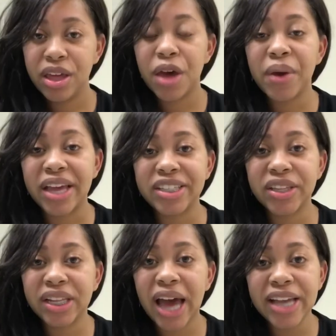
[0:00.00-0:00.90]
Okay, so
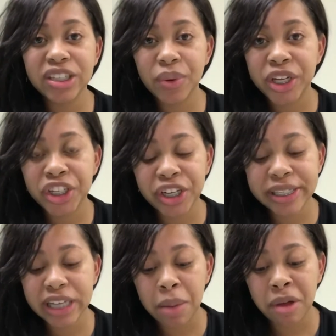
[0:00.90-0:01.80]
the last question
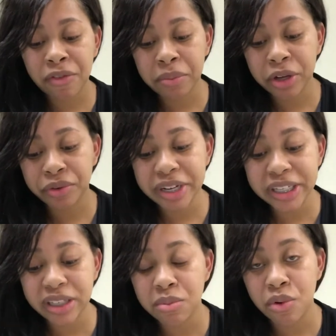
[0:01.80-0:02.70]
is coming from
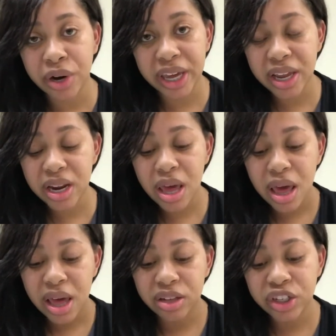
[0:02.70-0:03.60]
Carissa Morgan,
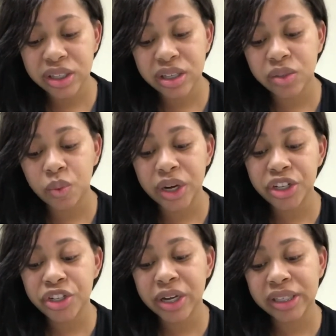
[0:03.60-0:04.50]
and she says, what
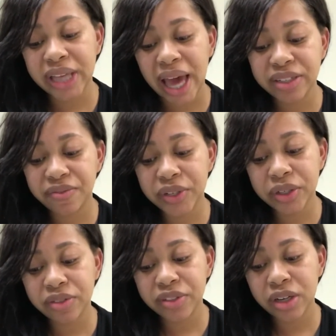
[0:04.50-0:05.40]
is your exact
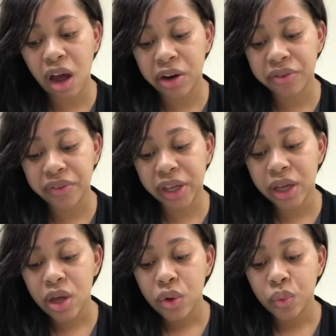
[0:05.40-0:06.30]
field of sonography?
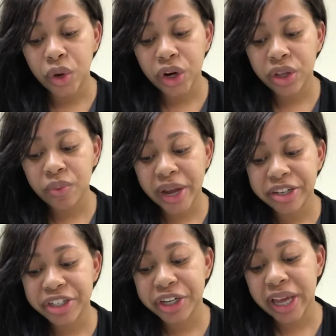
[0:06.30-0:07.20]
What are you
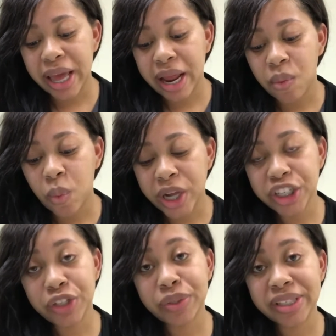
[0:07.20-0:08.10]
registered in, and what
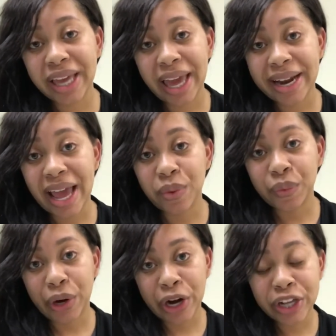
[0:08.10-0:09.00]
do you scan at
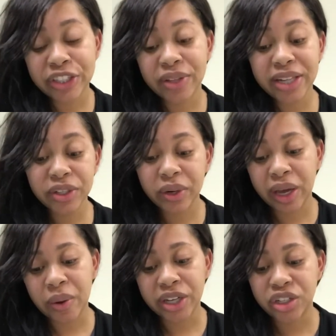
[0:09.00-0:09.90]
work? So that's a
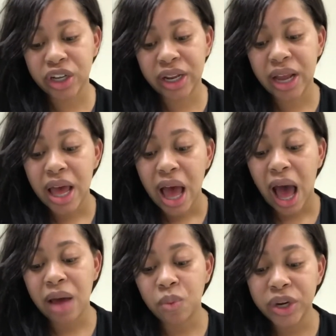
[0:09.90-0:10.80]
great question.
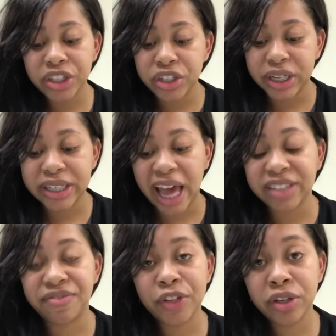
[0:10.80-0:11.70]
Um, what is your
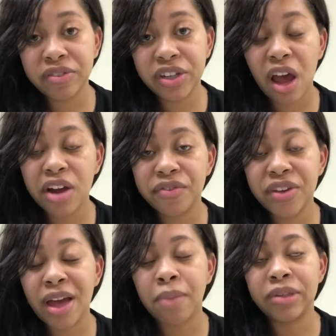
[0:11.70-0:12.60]
exact field of
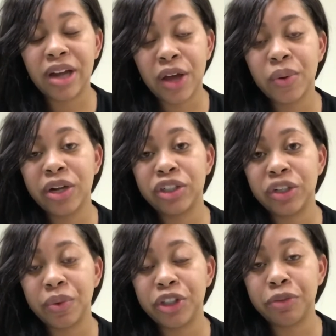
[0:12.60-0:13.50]
sonography? I'm not quite
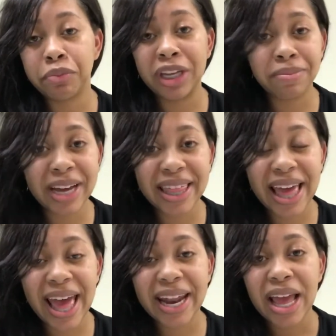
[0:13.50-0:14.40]
sure what you mean by
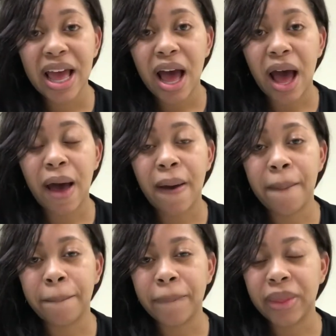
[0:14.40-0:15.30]
that.
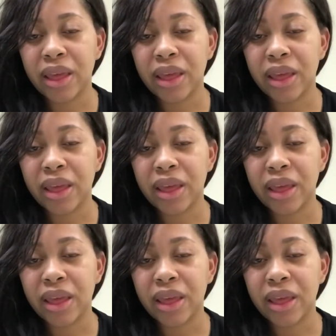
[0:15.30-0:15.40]
Um,